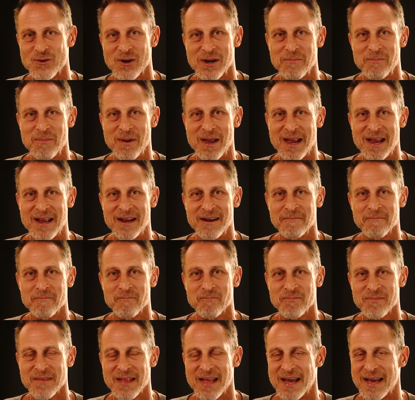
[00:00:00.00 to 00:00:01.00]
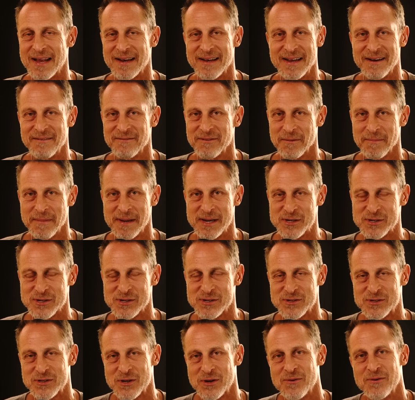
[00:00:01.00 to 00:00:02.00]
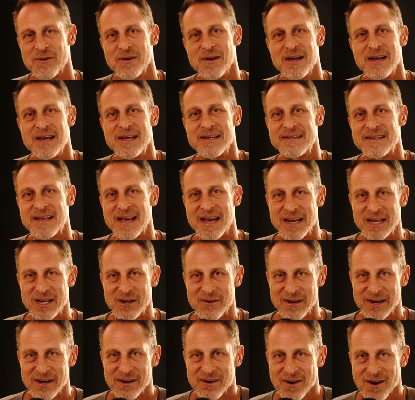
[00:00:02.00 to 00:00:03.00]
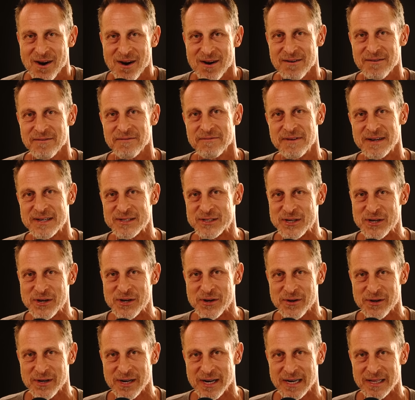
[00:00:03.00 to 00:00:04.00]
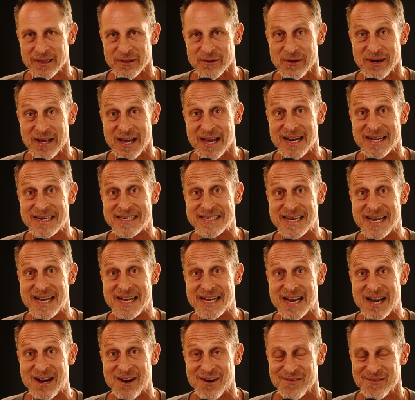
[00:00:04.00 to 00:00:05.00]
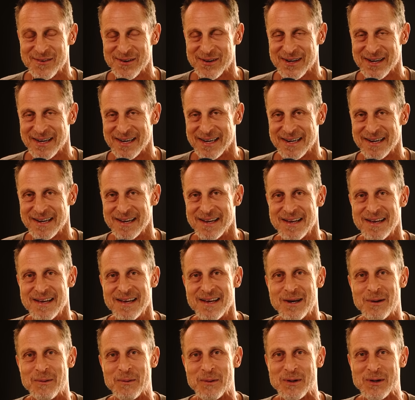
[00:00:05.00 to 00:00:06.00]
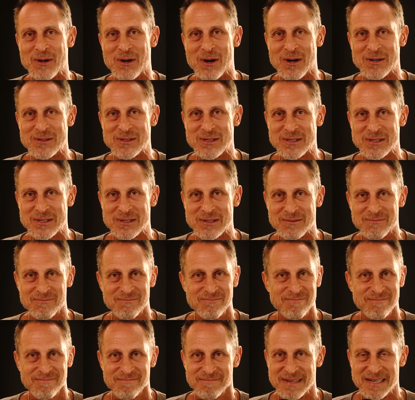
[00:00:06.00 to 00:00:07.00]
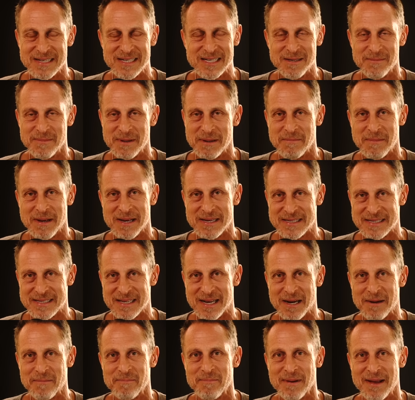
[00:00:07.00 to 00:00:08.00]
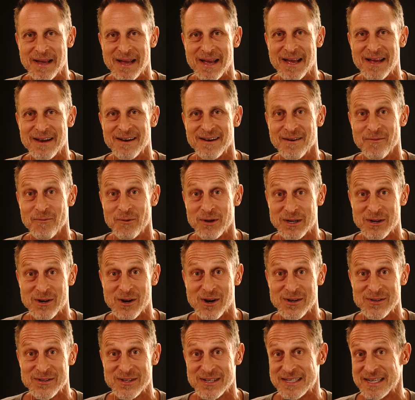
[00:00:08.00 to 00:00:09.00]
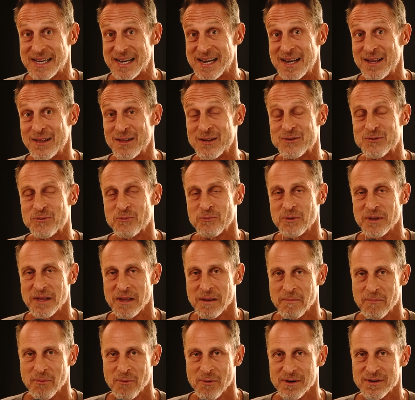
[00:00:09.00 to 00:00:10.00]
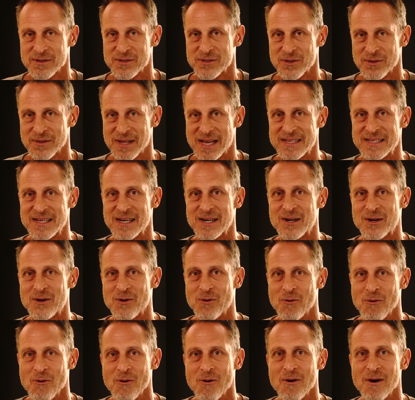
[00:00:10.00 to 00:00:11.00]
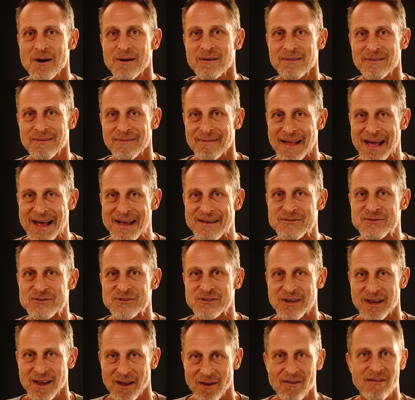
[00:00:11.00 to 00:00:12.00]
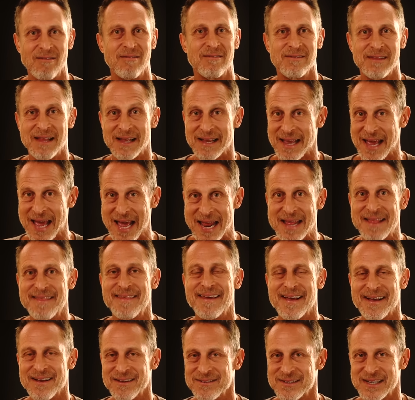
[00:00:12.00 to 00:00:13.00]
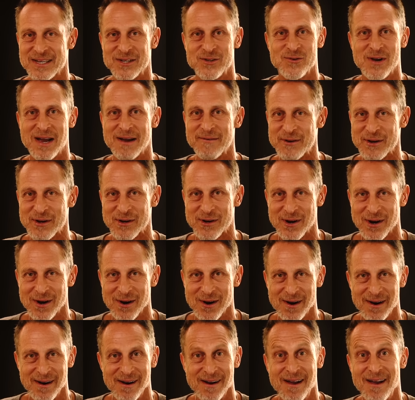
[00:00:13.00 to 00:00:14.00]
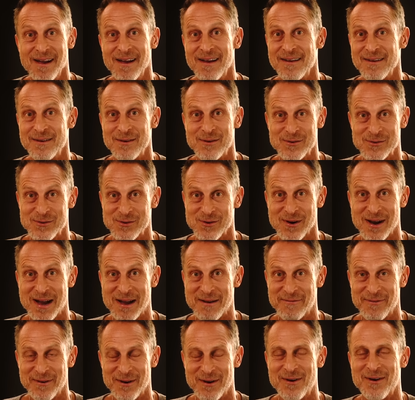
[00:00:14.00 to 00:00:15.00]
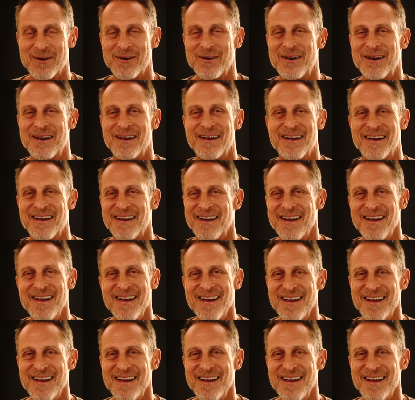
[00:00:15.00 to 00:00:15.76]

joint pain, and inflammation. So, tending your inner garden, fixing your gut, learning how to take care of your gut, what causes it to be messed up and what caused it to heal is really important. So, that's a core life skill, like anything else, like driving your car, using your iPhone,